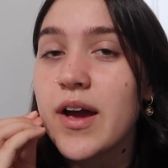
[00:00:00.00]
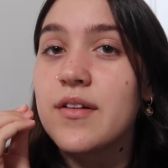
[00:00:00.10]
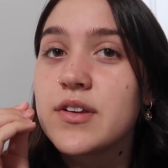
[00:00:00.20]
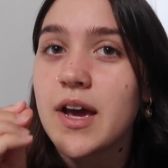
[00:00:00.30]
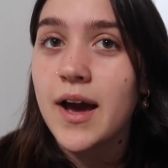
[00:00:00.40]
So I
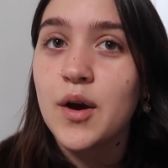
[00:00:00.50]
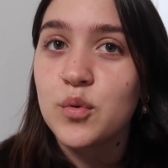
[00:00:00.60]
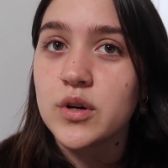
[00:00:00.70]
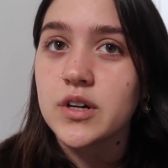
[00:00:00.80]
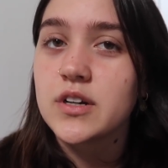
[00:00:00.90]
have an
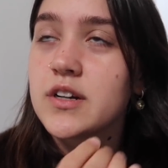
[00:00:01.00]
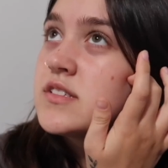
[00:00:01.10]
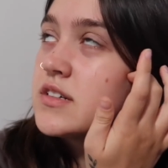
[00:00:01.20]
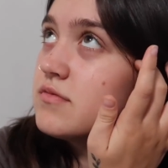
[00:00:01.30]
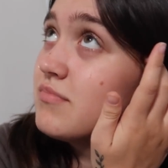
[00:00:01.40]
hour
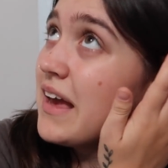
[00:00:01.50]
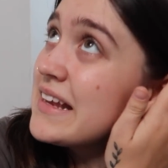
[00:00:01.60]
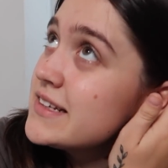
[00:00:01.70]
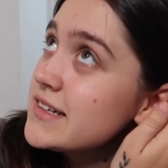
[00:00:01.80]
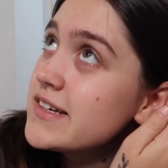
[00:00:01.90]
to
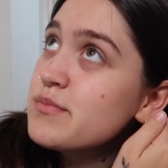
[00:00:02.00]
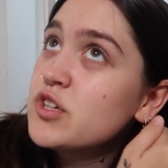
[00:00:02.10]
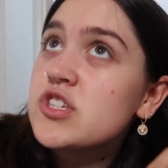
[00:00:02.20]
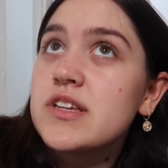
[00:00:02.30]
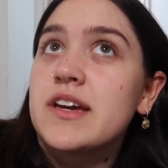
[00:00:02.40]
edit as
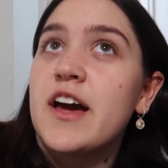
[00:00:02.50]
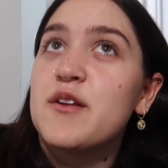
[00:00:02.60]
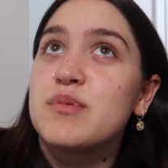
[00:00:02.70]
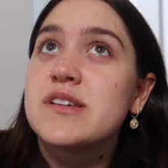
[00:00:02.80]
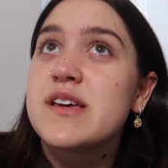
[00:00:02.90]
much as I
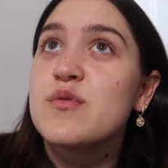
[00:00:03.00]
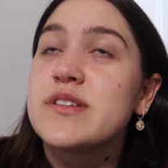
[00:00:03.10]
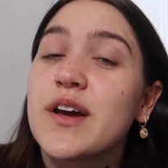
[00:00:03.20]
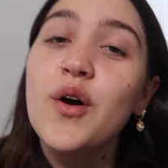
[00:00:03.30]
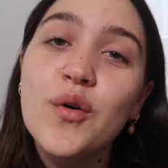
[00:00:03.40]
can because I was
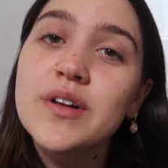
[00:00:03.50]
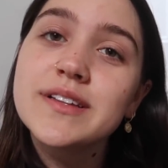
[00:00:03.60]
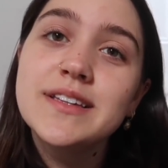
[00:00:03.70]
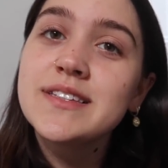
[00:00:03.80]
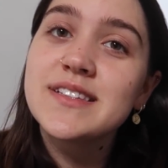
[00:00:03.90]
like, oh,
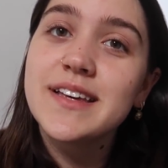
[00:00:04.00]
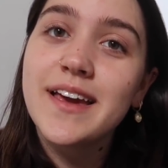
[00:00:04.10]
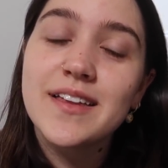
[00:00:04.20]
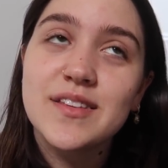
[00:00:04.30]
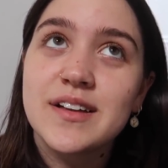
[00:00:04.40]
I'll easily
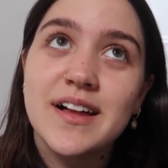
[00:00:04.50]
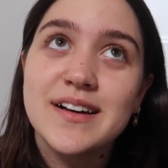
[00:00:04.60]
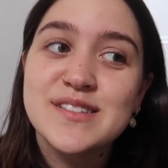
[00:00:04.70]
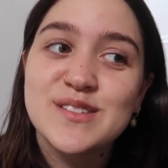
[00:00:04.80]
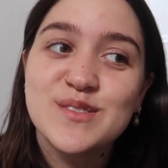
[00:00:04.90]
get the
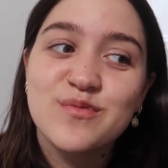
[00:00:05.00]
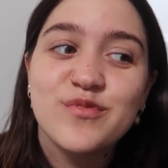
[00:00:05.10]
class